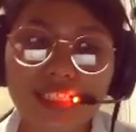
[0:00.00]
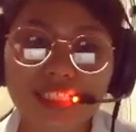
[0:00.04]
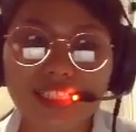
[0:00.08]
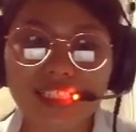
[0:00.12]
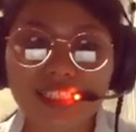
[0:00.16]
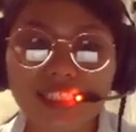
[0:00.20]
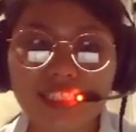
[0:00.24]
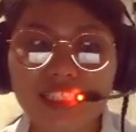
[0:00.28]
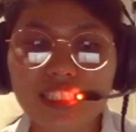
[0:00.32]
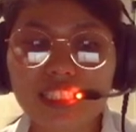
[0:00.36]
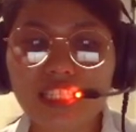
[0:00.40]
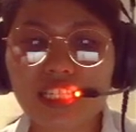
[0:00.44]

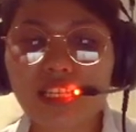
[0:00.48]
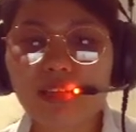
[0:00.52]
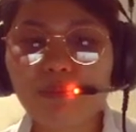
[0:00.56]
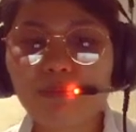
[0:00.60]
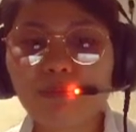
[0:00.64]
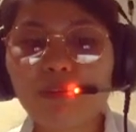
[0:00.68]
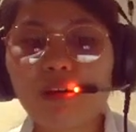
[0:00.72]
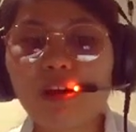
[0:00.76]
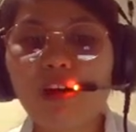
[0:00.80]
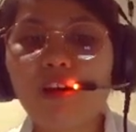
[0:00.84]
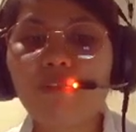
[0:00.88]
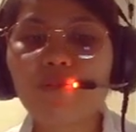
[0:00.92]
the
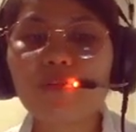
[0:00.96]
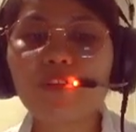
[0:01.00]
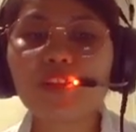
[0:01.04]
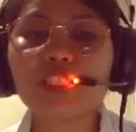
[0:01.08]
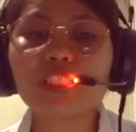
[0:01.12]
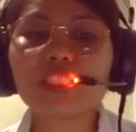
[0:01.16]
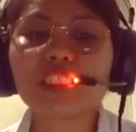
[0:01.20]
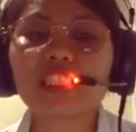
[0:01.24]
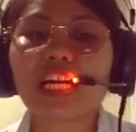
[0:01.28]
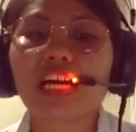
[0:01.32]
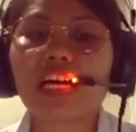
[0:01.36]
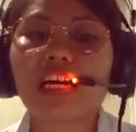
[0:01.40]
tip of
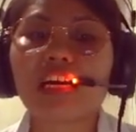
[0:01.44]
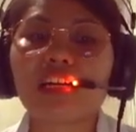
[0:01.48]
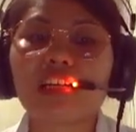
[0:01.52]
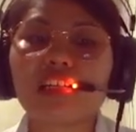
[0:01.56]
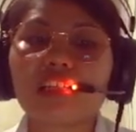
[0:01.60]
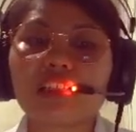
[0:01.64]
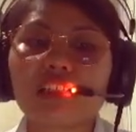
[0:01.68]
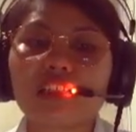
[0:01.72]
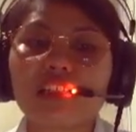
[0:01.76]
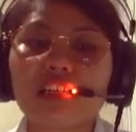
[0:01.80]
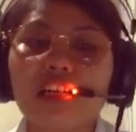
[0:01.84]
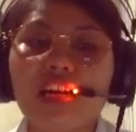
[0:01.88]
your
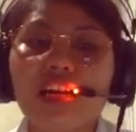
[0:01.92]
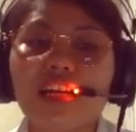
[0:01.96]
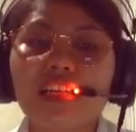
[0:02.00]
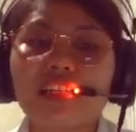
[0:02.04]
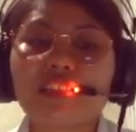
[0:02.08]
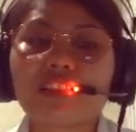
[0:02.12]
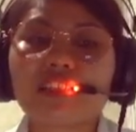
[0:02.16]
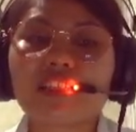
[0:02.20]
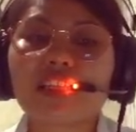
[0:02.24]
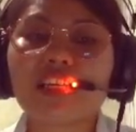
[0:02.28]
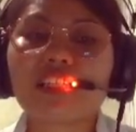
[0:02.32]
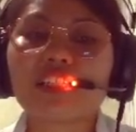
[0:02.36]
tongue,
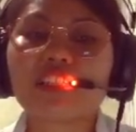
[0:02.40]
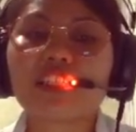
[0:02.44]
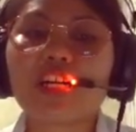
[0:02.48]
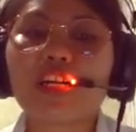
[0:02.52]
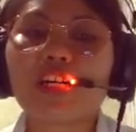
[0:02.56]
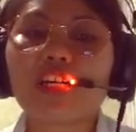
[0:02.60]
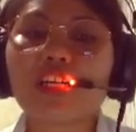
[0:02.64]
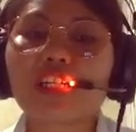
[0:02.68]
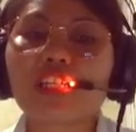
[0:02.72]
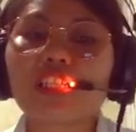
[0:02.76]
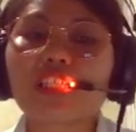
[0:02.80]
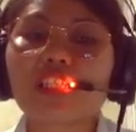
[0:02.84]
the
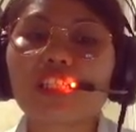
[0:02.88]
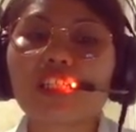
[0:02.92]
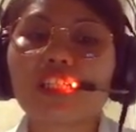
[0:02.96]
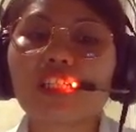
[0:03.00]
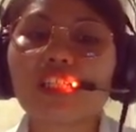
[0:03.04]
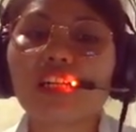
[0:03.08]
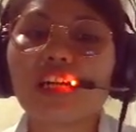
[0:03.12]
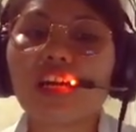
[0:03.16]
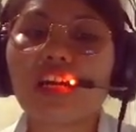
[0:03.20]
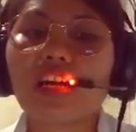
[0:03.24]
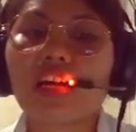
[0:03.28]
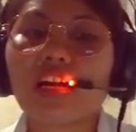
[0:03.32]

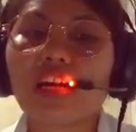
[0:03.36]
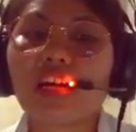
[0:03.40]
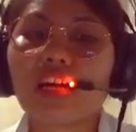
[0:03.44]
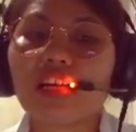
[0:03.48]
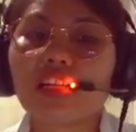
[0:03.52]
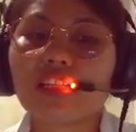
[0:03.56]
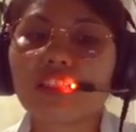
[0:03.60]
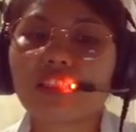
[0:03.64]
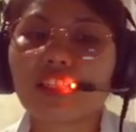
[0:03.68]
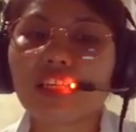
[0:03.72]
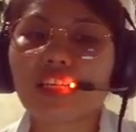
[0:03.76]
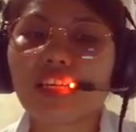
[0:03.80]
darker
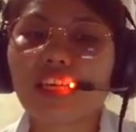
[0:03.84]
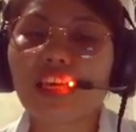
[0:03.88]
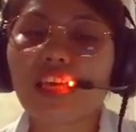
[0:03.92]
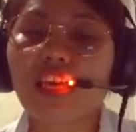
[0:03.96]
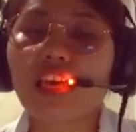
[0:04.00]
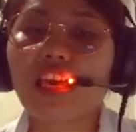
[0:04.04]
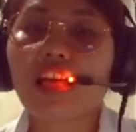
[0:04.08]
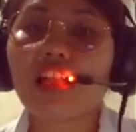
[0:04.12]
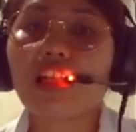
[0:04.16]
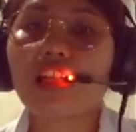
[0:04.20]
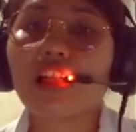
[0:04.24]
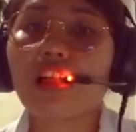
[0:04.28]
the
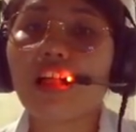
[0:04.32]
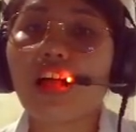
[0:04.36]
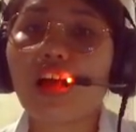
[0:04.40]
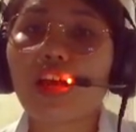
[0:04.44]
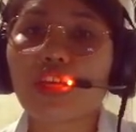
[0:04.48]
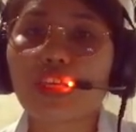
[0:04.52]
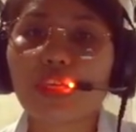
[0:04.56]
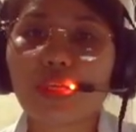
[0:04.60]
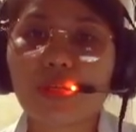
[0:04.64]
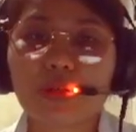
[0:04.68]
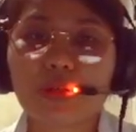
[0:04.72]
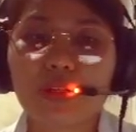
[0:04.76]
L
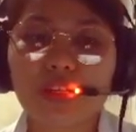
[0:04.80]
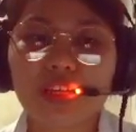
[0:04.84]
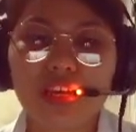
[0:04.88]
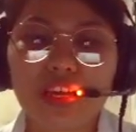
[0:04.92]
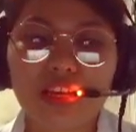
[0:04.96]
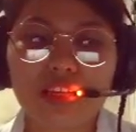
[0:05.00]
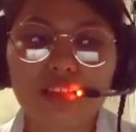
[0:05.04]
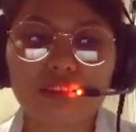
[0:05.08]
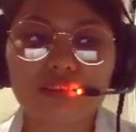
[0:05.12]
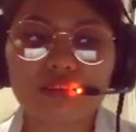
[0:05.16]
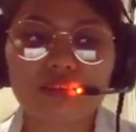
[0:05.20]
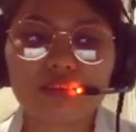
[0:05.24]
you
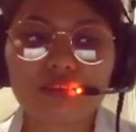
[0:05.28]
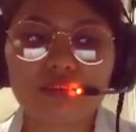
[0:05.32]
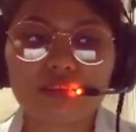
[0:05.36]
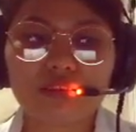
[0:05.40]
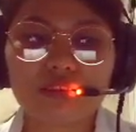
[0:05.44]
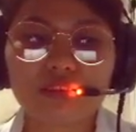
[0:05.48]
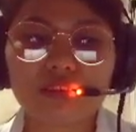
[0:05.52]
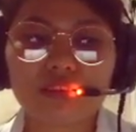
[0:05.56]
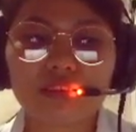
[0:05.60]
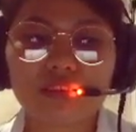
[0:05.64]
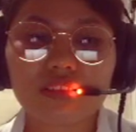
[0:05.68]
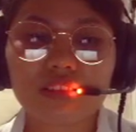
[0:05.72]
got.
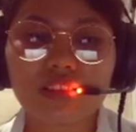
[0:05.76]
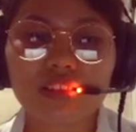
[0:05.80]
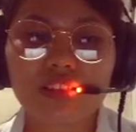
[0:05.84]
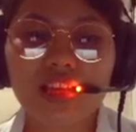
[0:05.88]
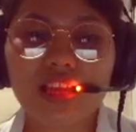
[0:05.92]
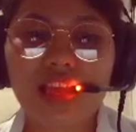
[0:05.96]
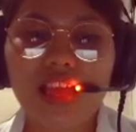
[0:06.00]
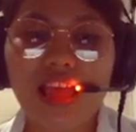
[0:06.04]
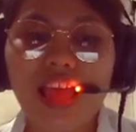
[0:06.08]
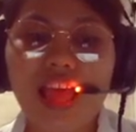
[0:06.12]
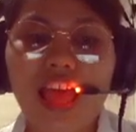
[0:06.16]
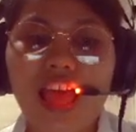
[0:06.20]

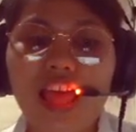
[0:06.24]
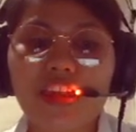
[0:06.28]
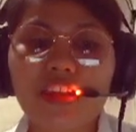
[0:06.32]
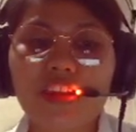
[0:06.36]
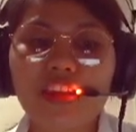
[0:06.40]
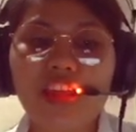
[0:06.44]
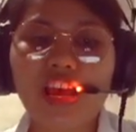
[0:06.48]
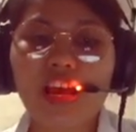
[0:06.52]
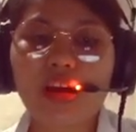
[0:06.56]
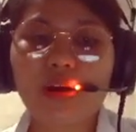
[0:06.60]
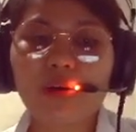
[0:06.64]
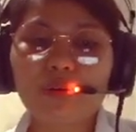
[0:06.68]

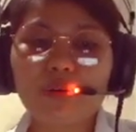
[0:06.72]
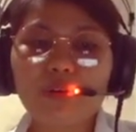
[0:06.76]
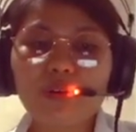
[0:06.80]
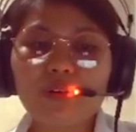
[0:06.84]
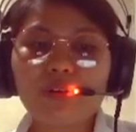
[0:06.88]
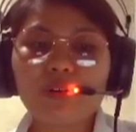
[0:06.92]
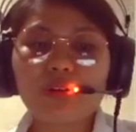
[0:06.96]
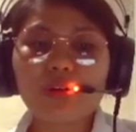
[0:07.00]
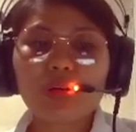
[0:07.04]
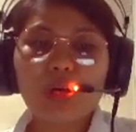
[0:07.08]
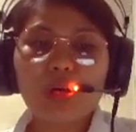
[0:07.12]
Now,